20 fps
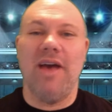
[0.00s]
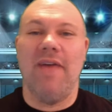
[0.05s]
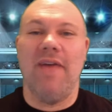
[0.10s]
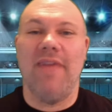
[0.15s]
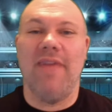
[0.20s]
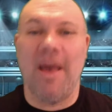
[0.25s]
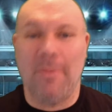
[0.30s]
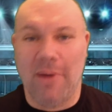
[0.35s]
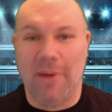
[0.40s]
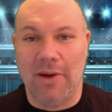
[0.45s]

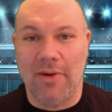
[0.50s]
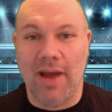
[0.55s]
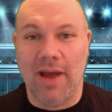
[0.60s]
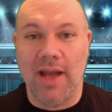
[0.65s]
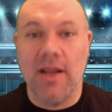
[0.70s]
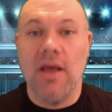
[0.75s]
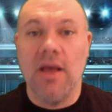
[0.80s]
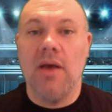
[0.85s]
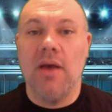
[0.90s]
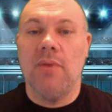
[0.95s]
that part
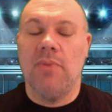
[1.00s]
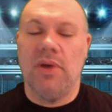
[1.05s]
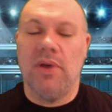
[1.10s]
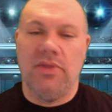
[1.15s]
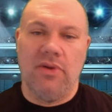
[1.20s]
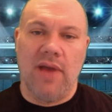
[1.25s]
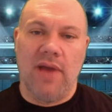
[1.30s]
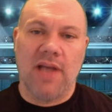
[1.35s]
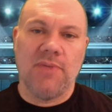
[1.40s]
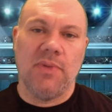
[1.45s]
right. But
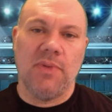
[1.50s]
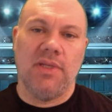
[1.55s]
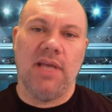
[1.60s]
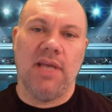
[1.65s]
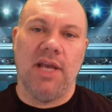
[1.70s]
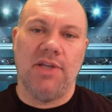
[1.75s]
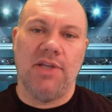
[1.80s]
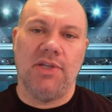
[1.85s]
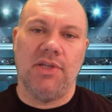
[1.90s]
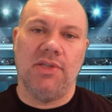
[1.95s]
their
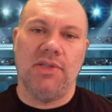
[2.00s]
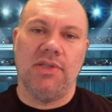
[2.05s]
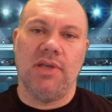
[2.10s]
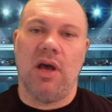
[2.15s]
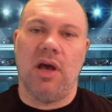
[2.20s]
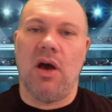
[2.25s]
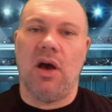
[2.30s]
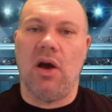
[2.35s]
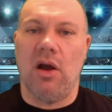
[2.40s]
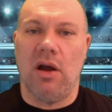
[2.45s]
expectations
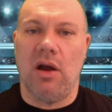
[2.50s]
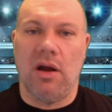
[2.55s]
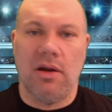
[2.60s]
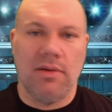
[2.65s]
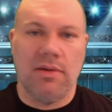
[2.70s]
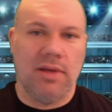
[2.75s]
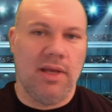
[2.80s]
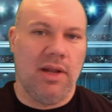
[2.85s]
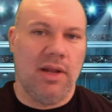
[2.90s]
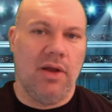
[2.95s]

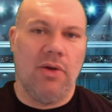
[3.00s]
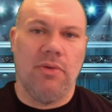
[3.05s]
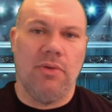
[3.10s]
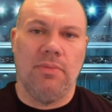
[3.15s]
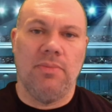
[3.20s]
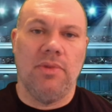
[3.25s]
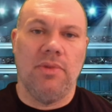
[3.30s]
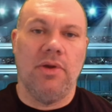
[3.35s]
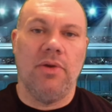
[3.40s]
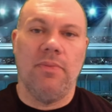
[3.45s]
are, you
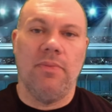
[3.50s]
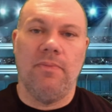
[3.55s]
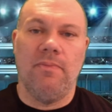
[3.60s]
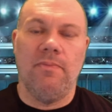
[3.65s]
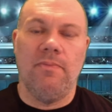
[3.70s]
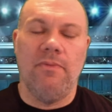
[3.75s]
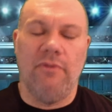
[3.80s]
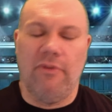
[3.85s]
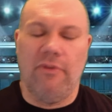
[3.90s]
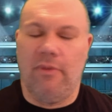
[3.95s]
know, they're
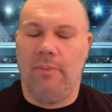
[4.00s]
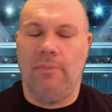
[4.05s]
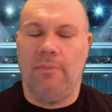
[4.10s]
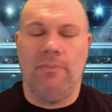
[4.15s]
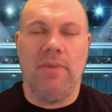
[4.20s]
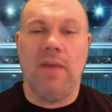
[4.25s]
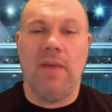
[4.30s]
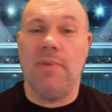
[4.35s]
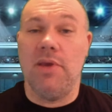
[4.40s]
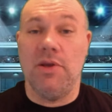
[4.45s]
from
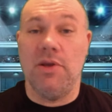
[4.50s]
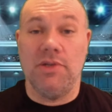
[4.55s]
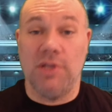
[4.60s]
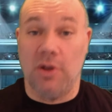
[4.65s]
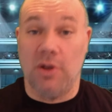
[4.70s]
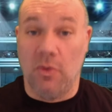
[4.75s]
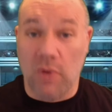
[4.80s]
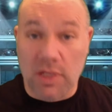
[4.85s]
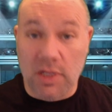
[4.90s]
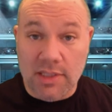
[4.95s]
maybe using
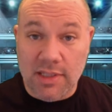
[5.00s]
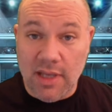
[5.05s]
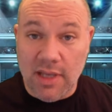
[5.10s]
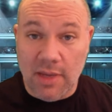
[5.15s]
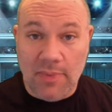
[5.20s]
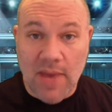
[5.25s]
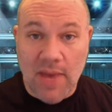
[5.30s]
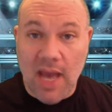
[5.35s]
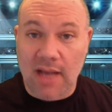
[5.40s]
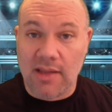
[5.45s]
a wood
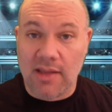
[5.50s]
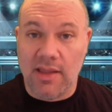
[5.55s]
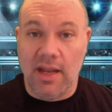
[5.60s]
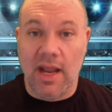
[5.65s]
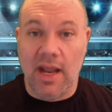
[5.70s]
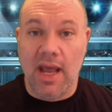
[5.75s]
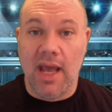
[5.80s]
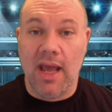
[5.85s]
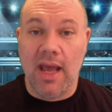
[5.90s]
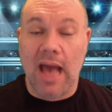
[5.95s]
stick back in the
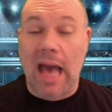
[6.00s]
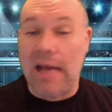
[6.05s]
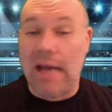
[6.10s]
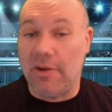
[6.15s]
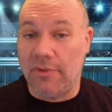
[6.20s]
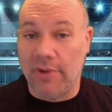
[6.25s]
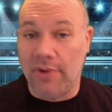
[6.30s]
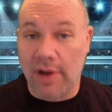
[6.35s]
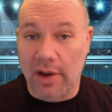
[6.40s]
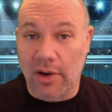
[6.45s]
day. I
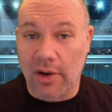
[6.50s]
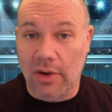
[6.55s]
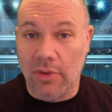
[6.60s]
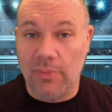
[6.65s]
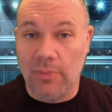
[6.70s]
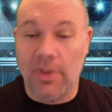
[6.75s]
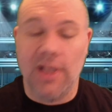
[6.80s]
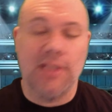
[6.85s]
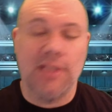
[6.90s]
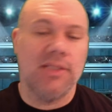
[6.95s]
don't know.
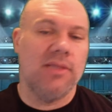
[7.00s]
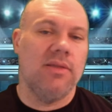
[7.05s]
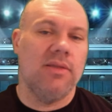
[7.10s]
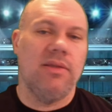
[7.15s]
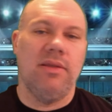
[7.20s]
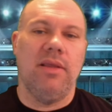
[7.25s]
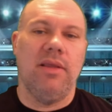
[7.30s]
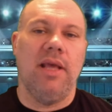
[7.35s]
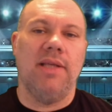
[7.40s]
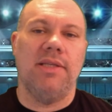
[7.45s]
But
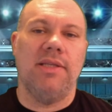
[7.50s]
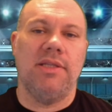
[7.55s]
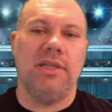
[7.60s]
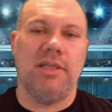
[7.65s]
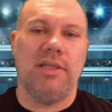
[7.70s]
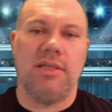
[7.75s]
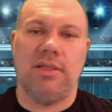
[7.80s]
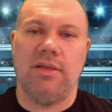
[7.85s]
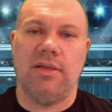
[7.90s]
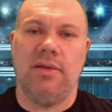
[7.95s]
it's
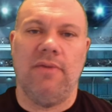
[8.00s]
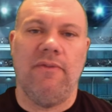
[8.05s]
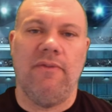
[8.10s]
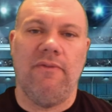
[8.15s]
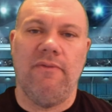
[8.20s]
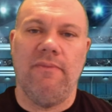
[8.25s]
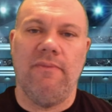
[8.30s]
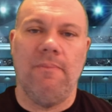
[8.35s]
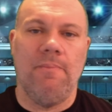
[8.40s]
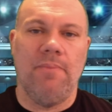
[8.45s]
just
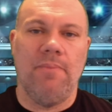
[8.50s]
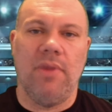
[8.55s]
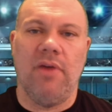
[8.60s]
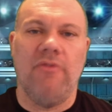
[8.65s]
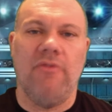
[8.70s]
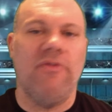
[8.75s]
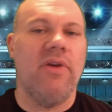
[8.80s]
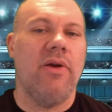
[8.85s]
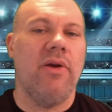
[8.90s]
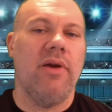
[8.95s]
a
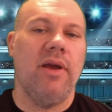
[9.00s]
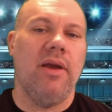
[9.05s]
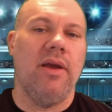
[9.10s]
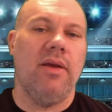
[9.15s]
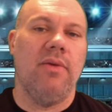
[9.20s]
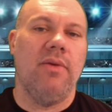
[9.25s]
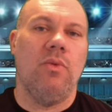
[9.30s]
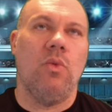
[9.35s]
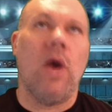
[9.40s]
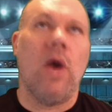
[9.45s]

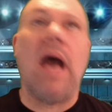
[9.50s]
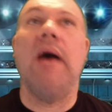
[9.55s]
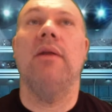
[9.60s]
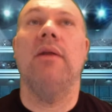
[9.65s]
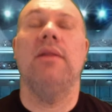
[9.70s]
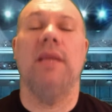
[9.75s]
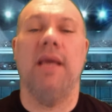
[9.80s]
very wild